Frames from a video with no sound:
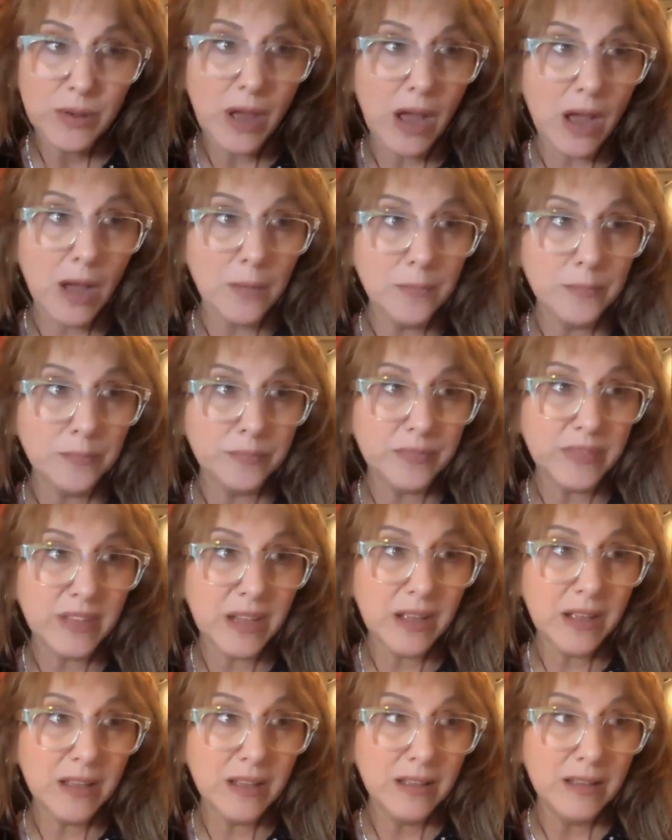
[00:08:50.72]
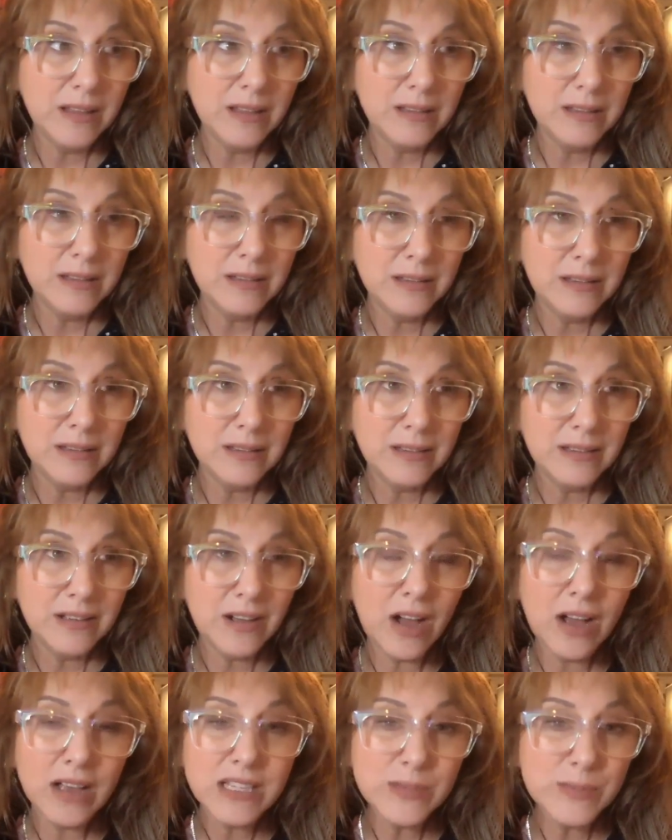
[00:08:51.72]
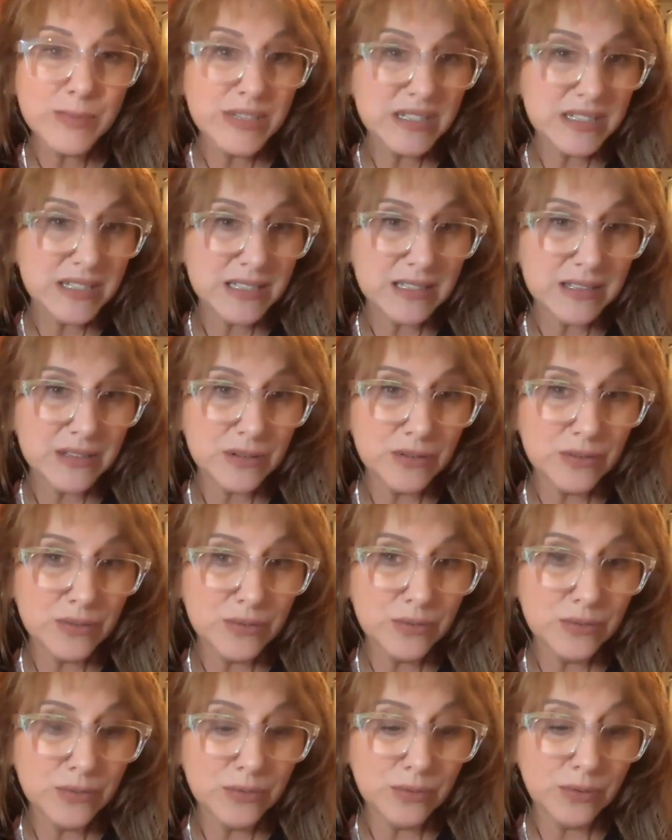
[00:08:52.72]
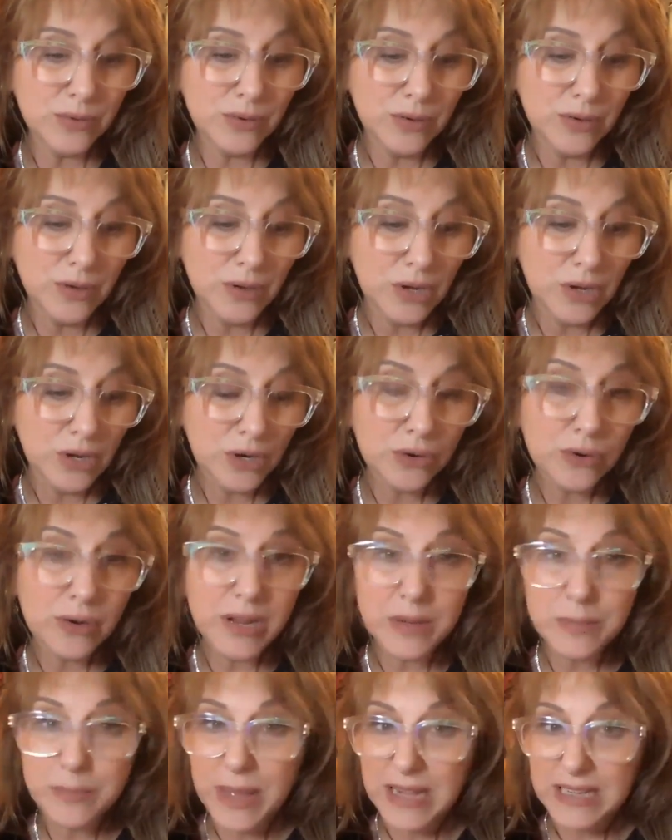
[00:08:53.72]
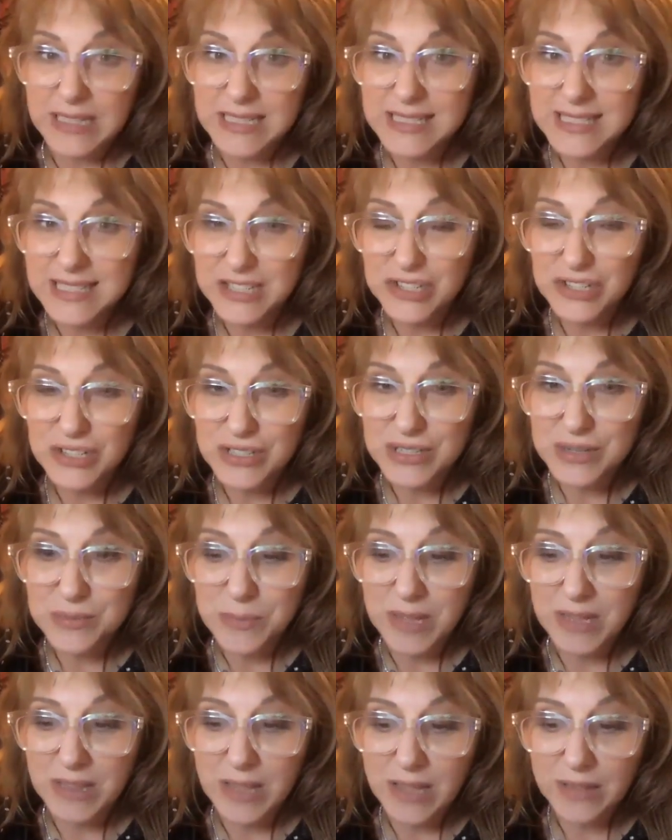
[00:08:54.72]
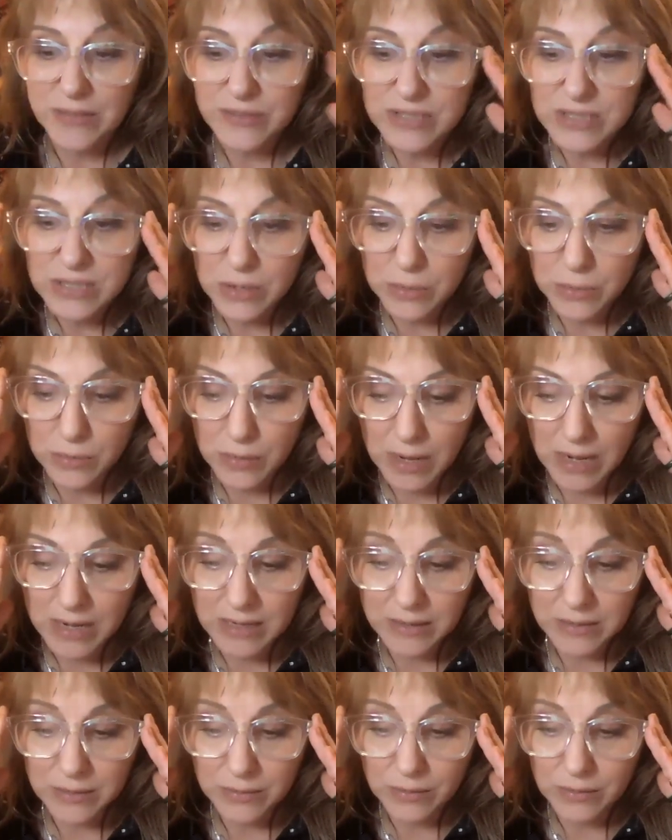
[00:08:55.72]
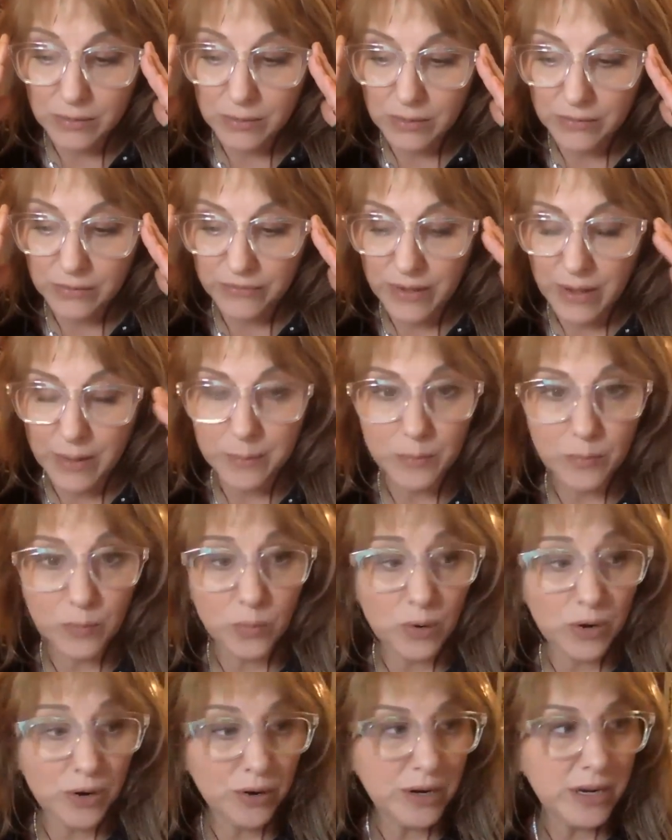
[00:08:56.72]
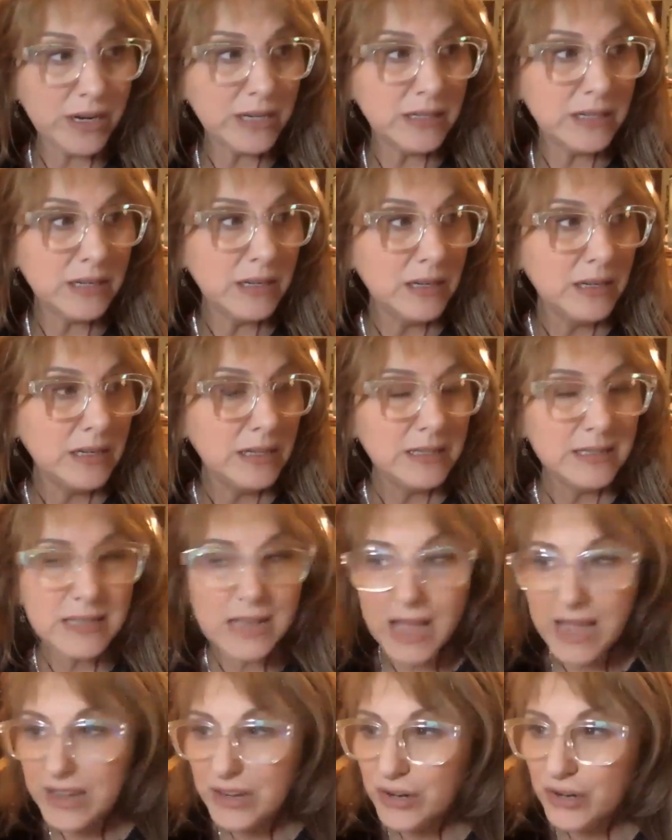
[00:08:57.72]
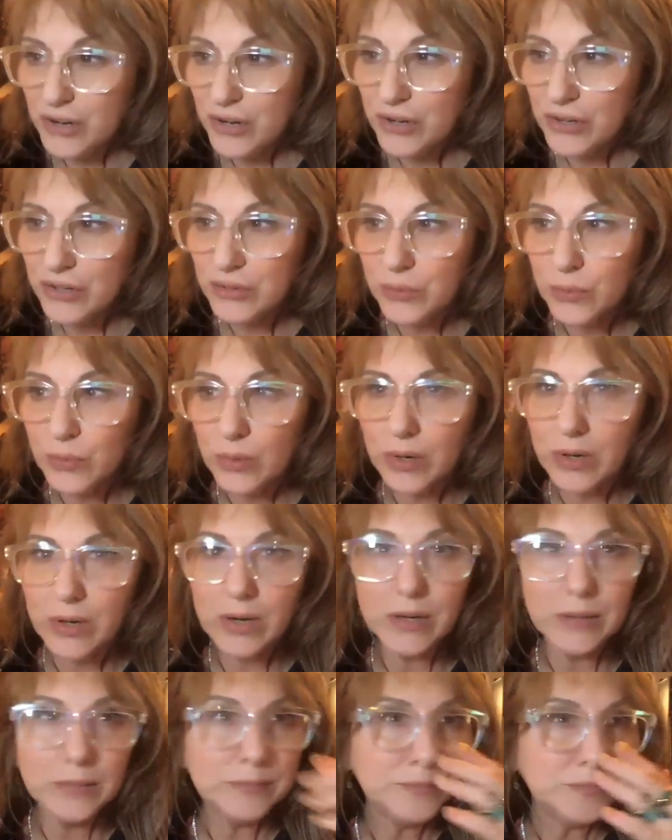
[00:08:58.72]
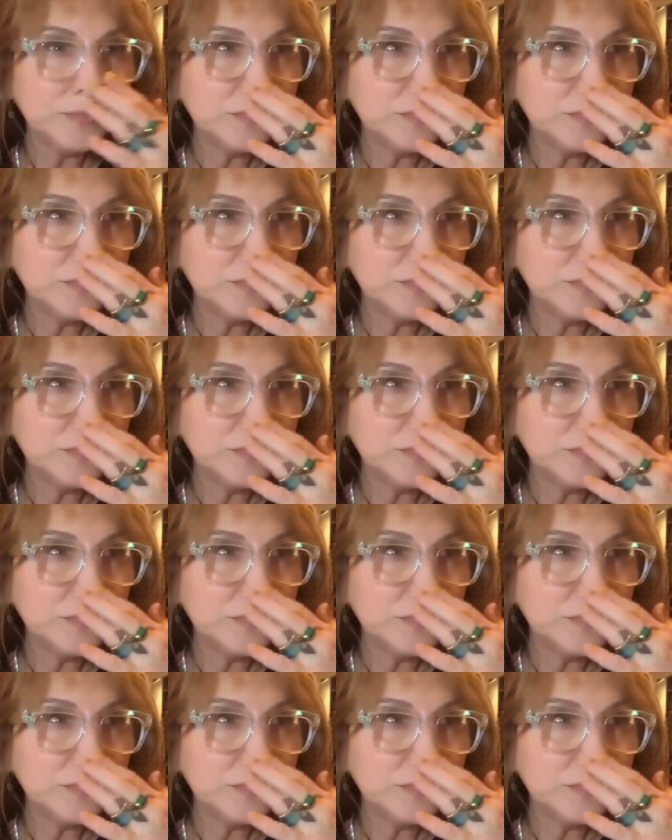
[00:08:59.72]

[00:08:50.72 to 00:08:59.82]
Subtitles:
cause me to create bad decisions in my life. So if I'm worried, tired, or